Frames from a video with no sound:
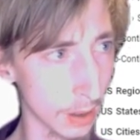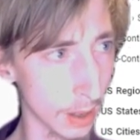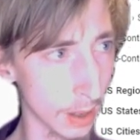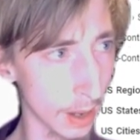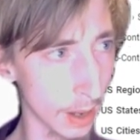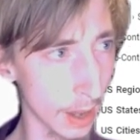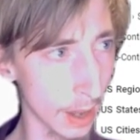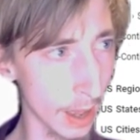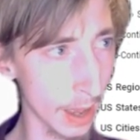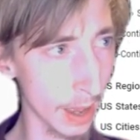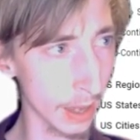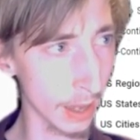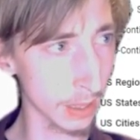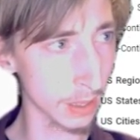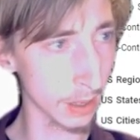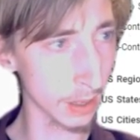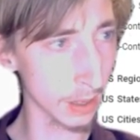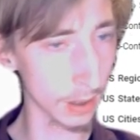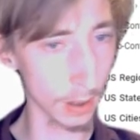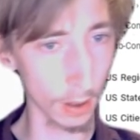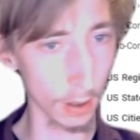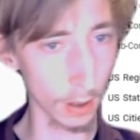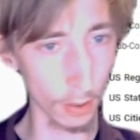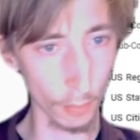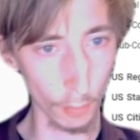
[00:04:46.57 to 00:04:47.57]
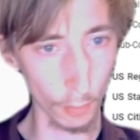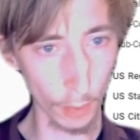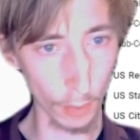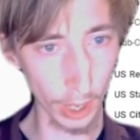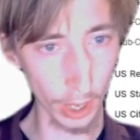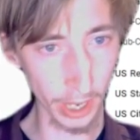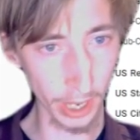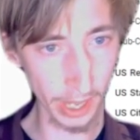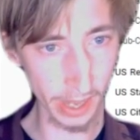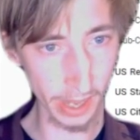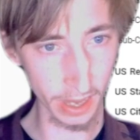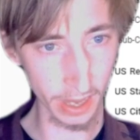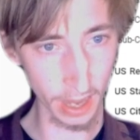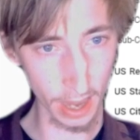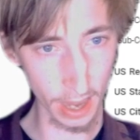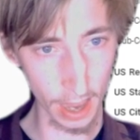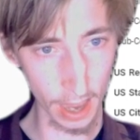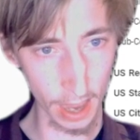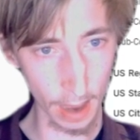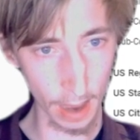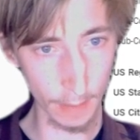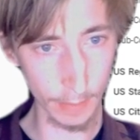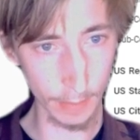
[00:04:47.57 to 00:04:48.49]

at 1 a.m.